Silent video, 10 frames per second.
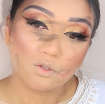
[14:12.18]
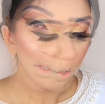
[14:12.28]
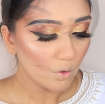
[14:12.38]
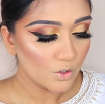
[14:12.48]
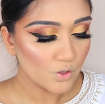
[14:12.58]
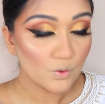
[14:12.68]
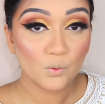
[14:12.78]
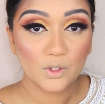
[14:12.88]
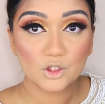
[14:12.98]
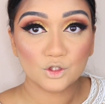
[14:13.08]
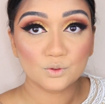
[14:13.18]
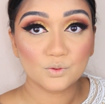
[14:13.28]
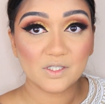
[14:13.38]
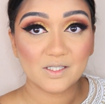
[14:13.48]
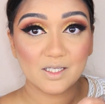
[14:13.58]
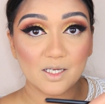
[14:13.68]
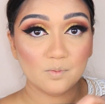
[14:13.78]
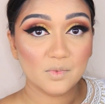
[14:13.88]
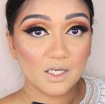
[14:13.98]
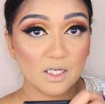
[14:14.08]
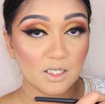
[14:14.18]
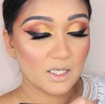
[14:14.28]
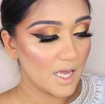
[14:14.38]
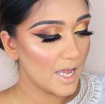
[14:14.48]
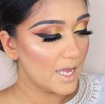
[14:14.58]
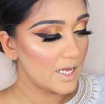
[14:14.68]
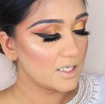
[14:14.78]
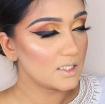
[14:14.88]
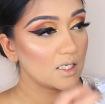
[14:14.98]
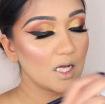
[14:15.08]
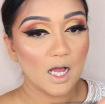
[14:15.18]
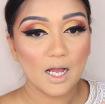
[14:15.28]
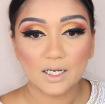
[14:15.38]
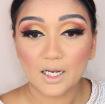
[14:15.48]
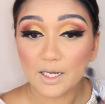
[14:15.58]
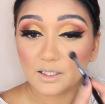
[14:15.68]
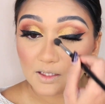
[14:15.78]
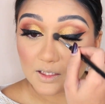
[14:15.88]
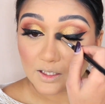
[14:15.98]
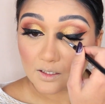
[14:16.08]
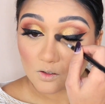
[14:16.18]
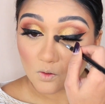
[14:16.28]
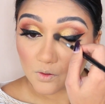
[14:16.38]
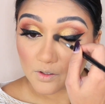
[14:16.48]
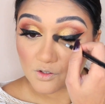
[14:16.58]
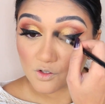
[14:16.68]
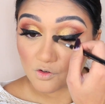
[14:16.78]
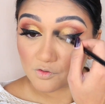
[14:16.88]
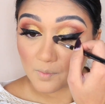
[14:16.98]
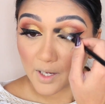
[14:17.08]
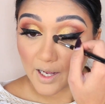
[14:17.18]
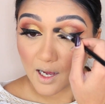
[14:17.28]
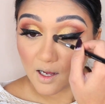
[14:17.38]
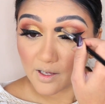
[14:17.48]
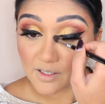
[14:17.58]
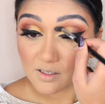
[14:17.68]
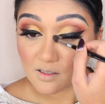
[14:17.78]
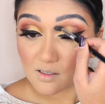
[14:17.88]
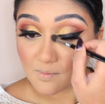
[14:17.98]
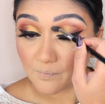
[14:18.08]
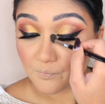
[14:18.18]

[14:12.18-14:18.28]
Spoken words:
Also going to do the same thing and highlight the inner corners of my eyes.